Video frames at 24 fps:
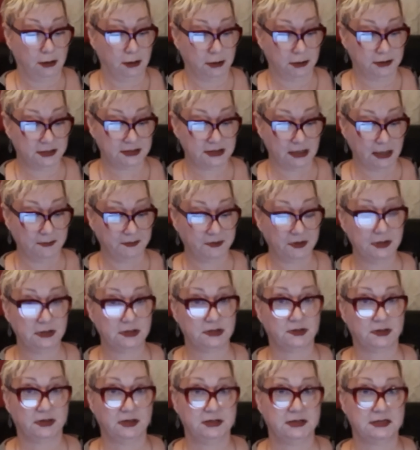
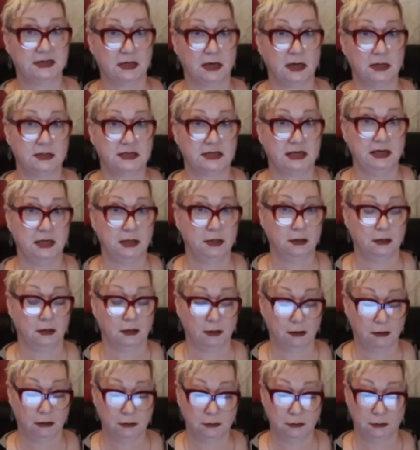Something's really sus
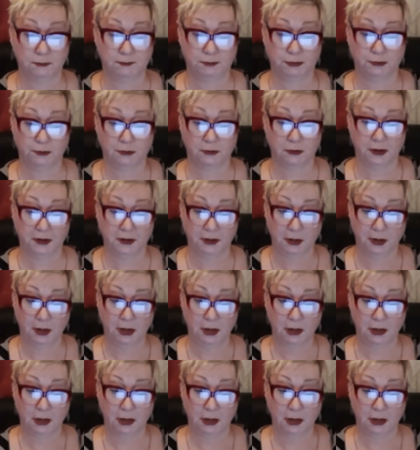here. Oh boy.